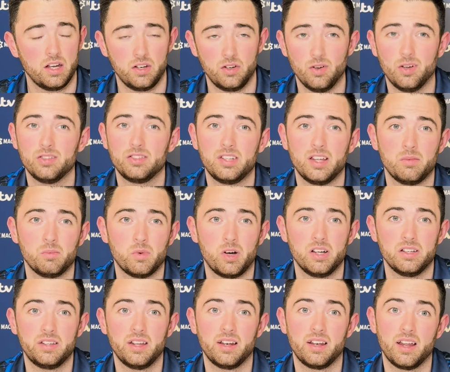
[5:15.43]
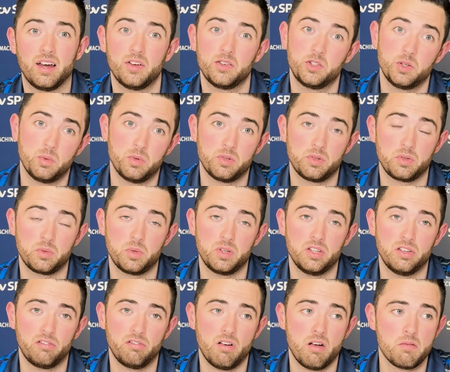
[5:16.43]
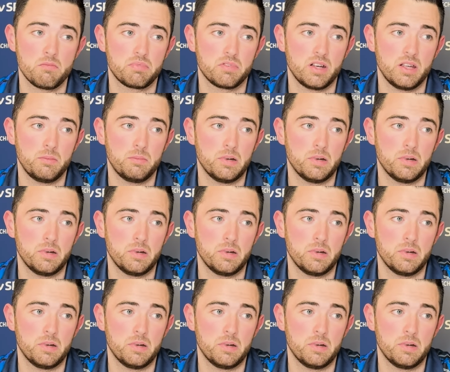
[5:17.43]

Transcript: not done what I did last year, which was win the Grand Prix.